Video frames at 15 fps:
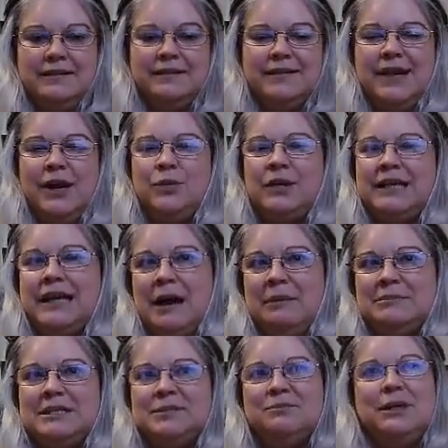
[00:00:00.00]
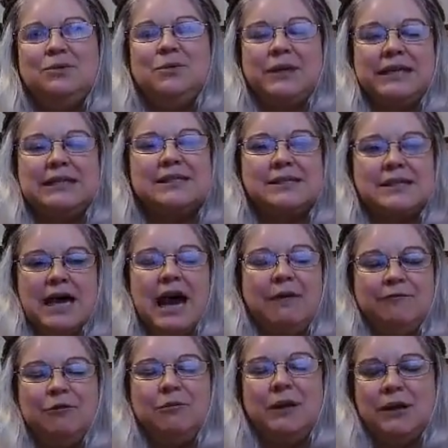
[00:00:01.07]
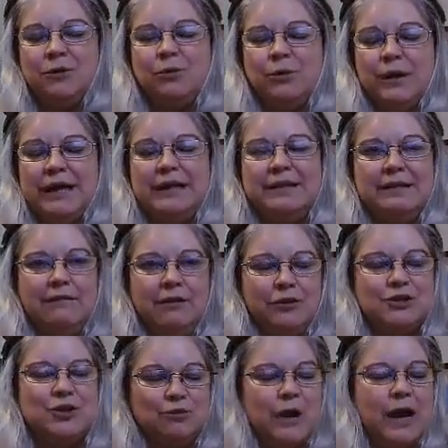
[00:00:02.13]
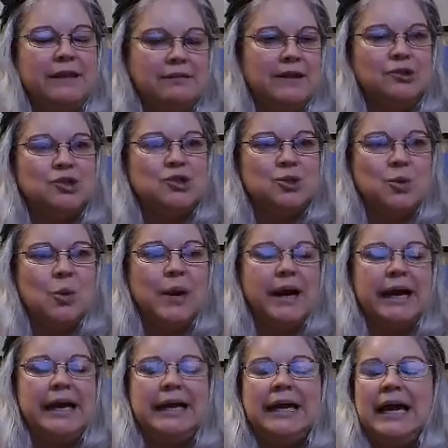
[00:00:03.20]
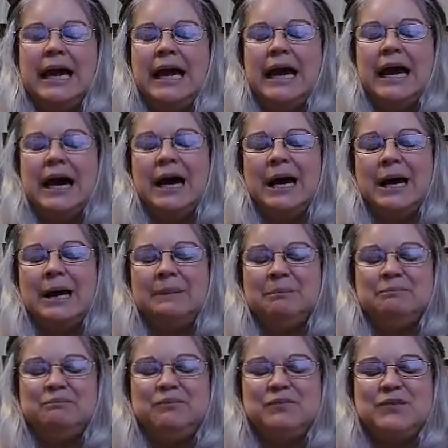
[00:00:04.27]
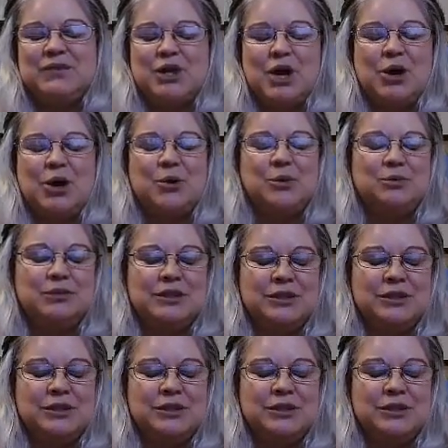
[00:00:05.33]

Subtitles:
they only come to me when it's time for me to read or to write their story. So